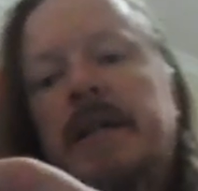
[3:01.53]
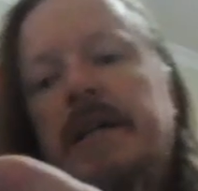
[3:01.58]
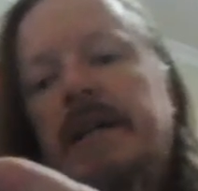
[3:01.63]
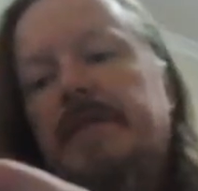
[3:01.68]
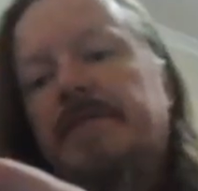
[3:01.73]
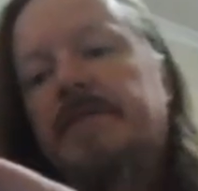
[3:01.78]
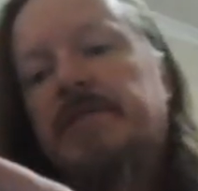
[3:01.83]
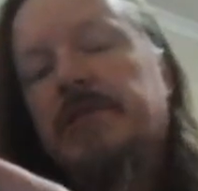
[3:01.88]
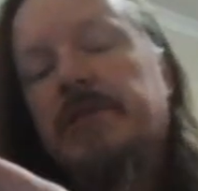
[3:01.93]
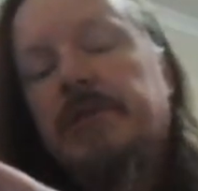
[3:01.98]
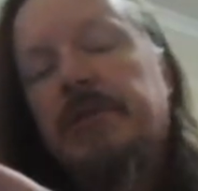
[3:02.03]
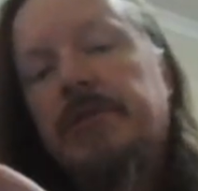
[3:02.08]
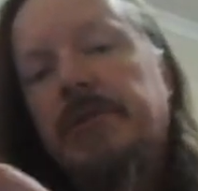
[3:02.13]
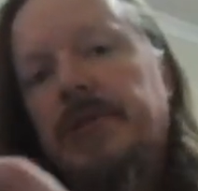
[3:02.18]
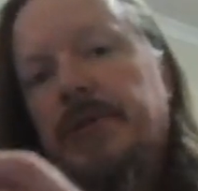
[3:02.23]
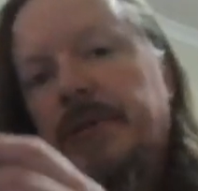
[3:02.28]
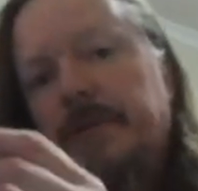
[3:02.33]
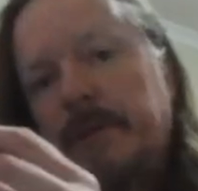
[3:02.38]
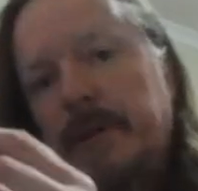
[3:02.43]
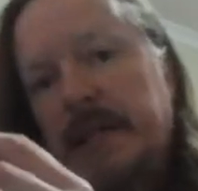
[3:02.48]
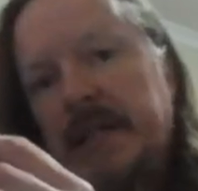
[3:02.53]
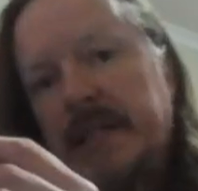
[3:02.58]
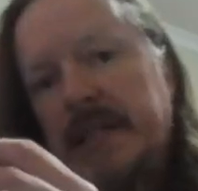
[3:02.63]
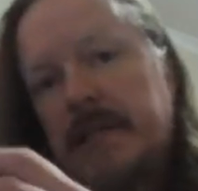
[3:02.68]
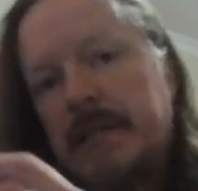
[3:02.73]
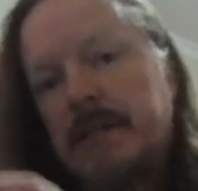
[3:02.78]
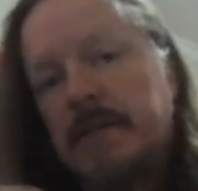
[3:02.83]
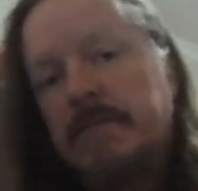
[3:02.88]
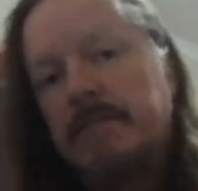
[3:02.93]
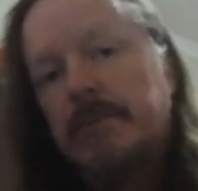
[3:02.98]
if it's not good,
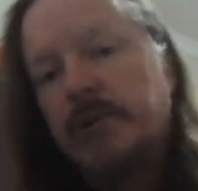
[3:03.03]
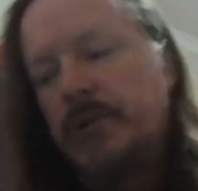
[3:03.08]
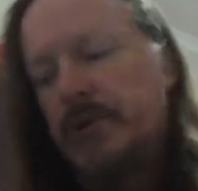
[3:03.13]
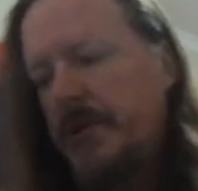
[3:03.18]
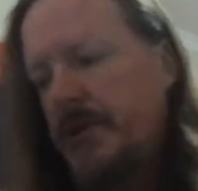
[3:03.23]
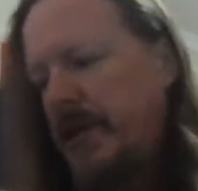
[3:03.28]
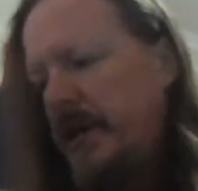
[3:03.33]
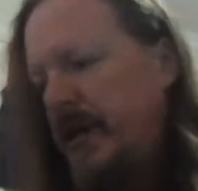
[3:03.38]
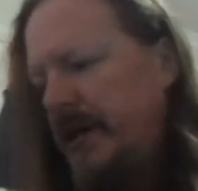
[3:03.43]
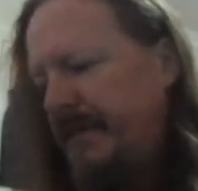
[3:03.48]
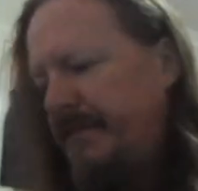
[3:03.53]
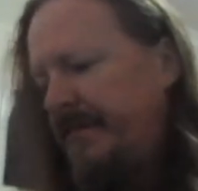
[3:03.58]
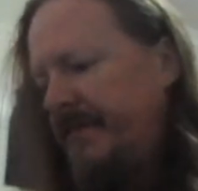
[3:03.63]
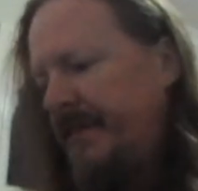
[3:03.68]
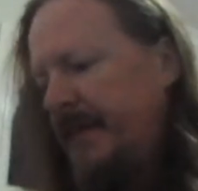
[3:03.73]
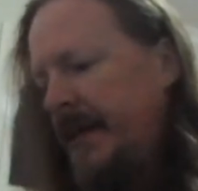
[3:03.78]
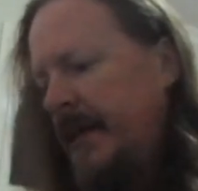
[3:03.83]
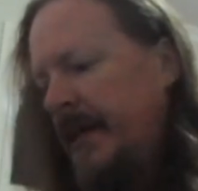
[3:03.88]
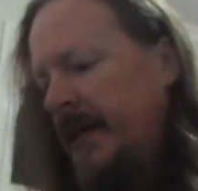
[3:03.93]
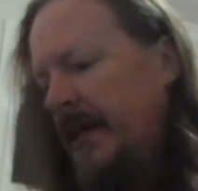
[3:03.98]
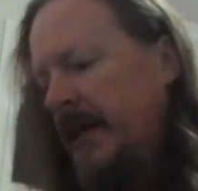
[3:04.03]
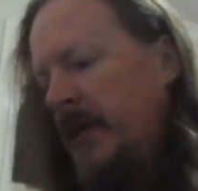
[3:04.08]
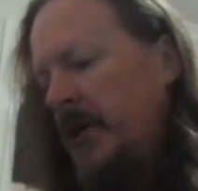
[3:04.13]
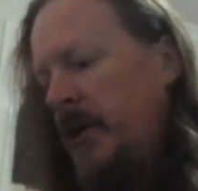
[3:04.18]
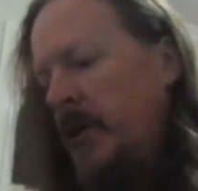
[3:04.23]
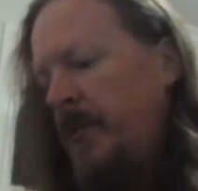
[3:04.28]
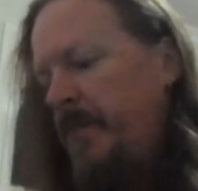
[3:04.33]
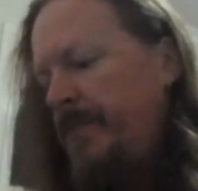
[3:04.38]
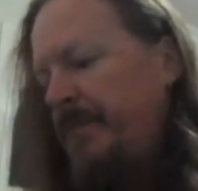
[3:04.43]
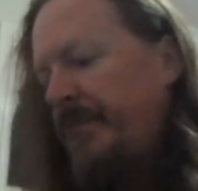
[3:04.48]
it's good enough.
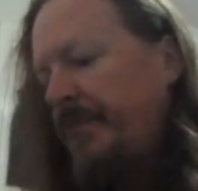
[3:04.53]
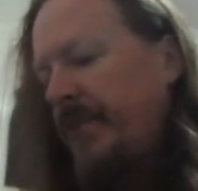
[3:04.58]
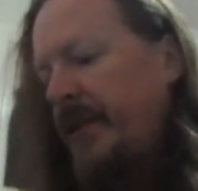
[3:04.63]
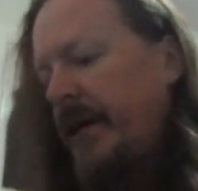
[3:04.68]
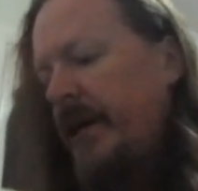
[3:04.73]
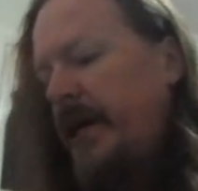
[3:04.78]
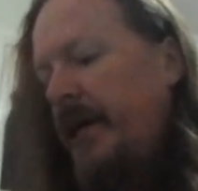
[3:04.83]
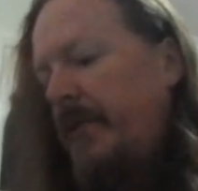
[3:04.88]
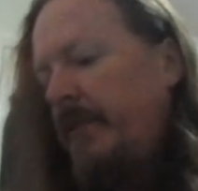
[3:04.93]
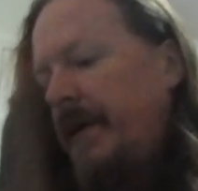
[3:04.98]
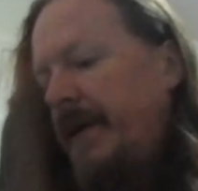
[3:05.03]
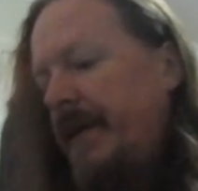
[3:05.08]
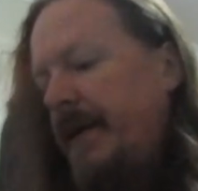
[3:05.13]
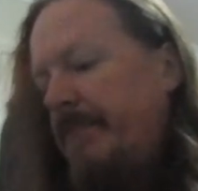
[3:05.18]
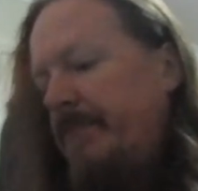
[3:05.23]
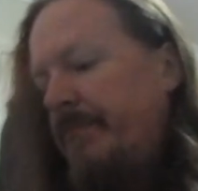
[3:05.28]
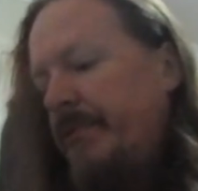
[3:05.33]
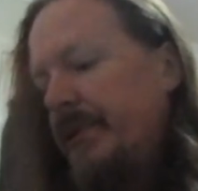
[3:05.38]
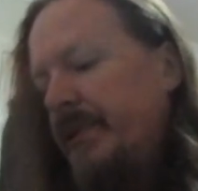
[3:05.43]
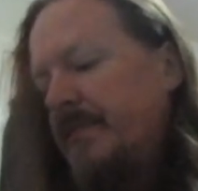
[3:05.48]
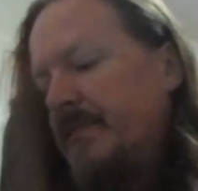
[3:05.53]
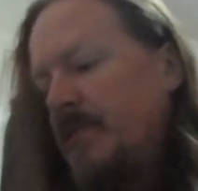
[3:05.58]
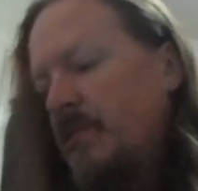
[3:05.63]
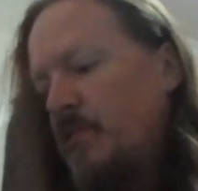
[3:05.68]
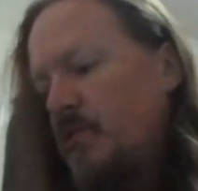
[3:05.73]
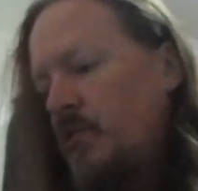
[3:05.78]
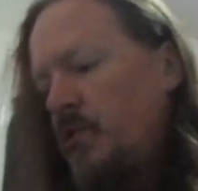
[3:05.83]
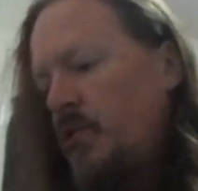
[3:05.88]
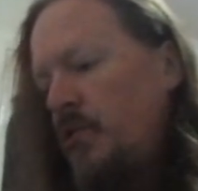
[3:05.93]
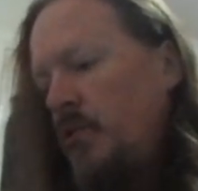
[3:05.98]
Anyway, that brings us
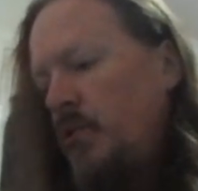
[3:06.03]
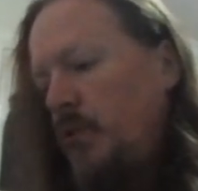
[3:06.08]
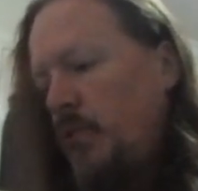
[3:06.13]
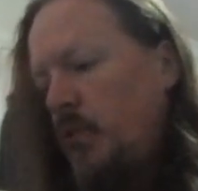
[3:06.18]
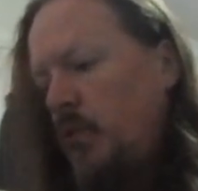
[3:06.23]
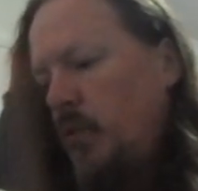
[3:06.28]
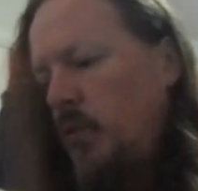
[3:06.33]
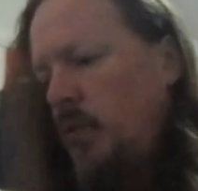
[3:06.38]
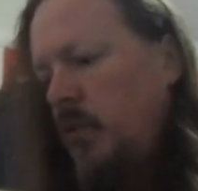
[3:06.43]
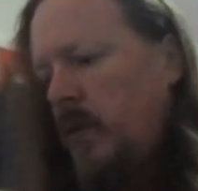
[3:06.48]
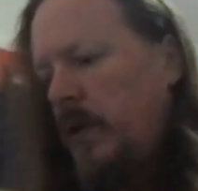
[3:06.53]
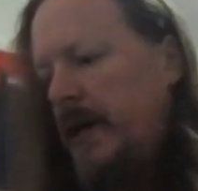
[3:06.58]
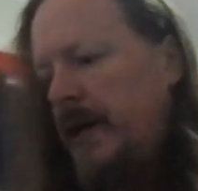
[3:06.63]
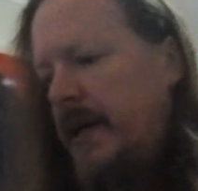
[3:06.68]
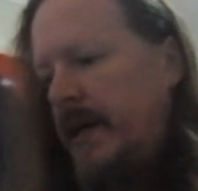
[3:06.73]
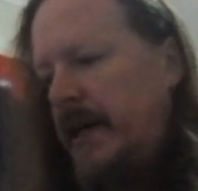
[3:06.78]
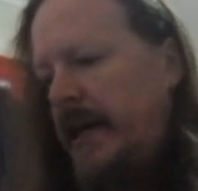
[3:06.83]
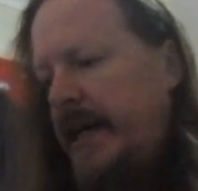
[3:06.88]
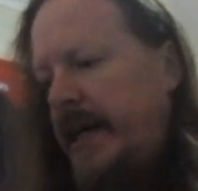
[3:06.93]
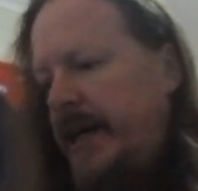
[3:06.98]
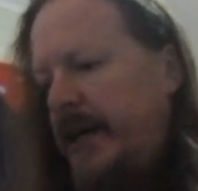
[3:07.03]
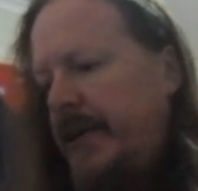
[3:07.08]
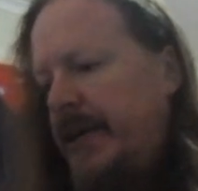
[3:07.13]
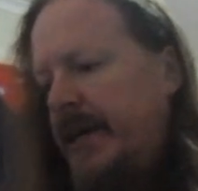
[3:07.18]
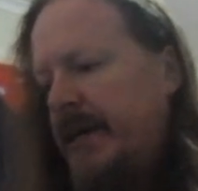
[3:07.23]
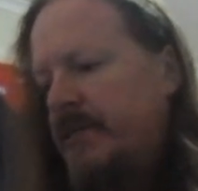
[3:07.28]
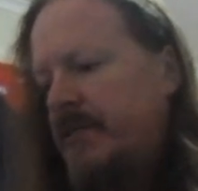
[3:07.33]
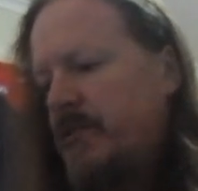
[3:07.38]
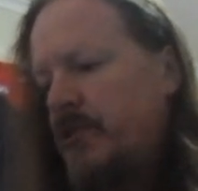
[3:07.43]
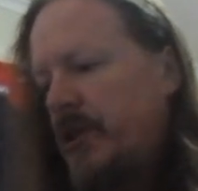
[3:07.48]
to our
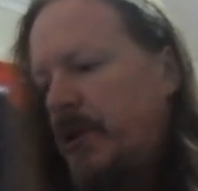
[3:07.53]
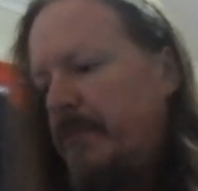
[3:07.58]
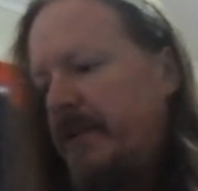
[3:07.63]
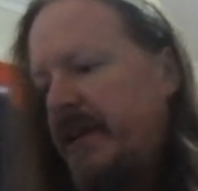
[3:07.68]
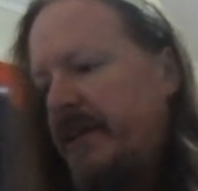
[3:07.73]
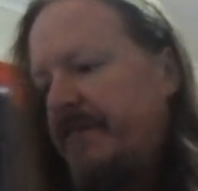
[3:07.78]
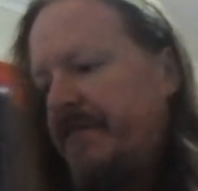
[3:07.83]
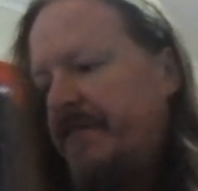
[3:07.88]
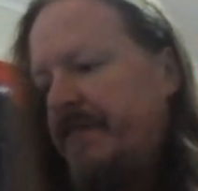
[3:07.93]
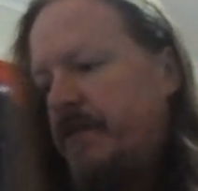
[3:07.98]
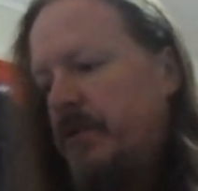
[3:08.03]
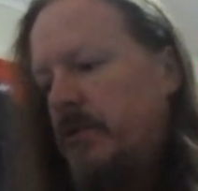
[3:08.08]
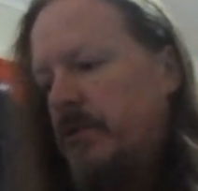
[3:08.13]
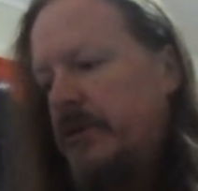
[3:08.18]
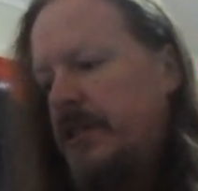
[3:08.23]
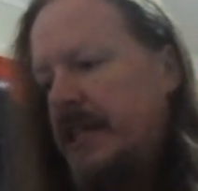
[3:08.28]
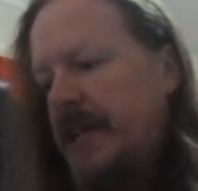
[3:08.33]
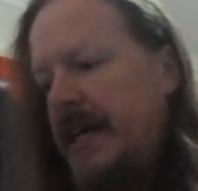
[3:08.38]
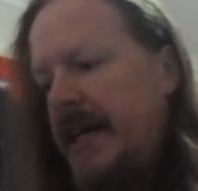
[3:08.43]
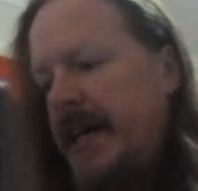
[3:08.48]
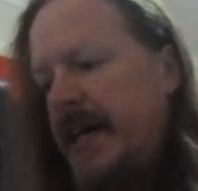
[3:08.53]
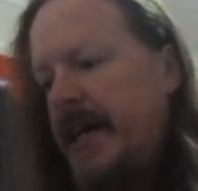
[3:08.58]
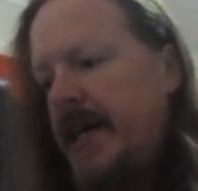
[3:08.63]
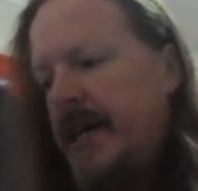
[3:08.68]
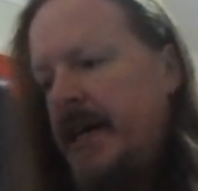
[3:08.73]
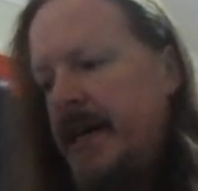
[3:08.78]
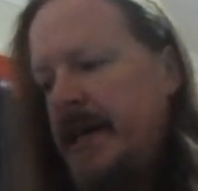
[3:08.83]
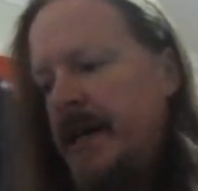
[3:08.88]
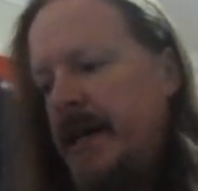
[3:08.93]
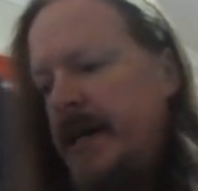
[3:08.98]
next topic for
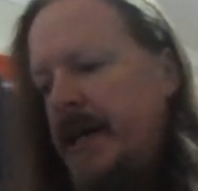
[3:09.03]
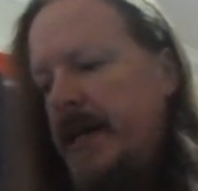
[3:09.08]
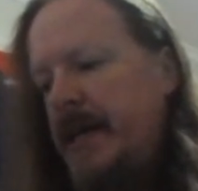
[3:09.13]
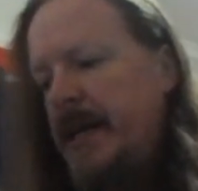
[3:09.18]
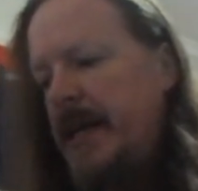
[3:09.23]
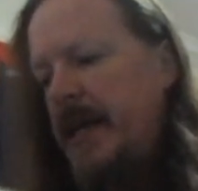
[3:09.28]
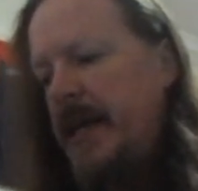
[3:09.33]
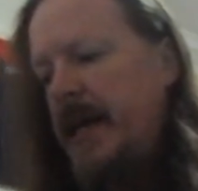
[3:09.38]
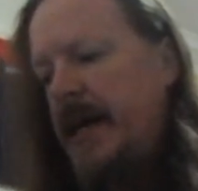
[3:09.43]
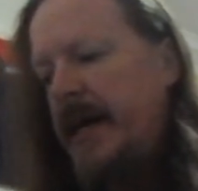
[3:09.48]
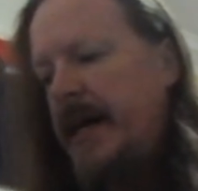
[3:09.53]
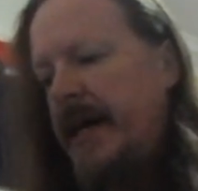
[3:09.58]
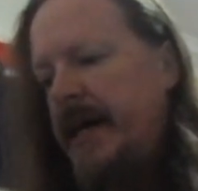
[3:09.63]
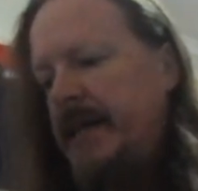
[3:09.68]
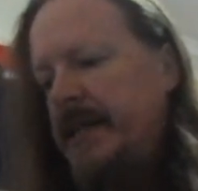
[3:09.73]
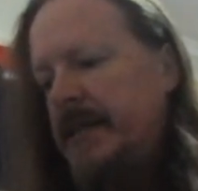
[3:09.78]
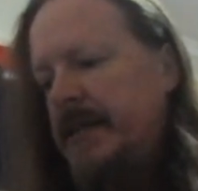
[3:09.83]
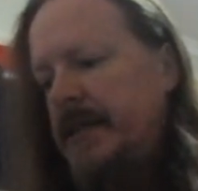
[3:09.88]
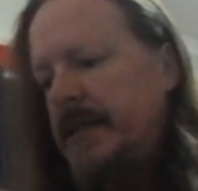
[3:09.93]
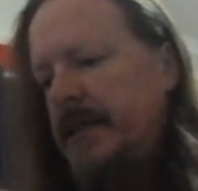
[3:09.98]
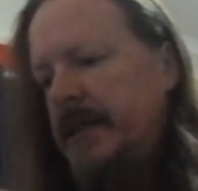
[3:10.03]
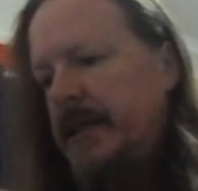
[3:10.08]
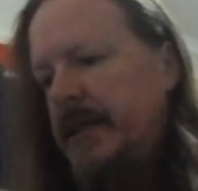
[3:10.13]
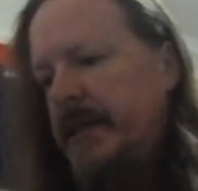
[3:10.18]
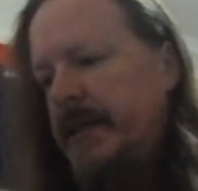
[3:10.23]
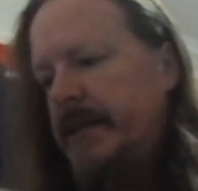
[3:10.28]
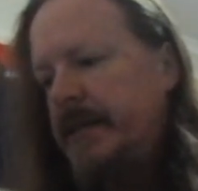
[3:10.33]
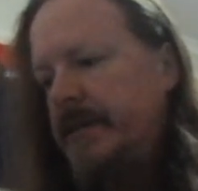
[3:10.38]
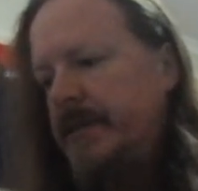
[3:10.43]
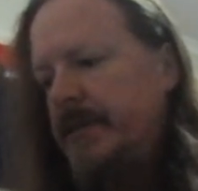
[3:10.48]
today, and that
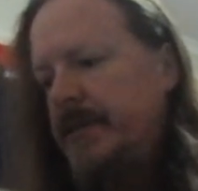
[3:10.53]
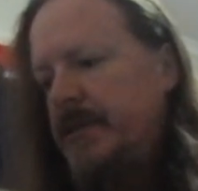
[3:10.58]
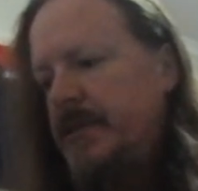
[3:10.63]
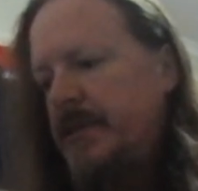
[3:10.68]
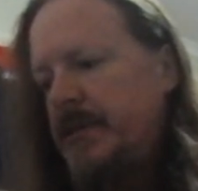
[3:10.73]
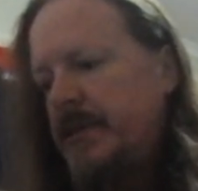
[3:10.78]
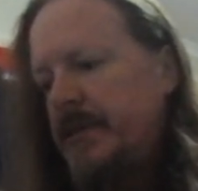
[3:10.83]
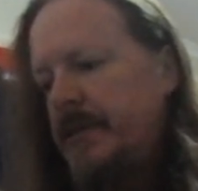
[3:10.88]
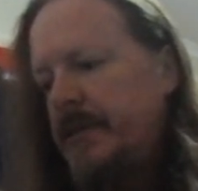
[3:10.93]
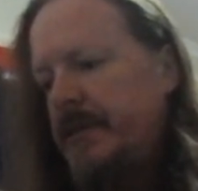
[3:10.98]
is,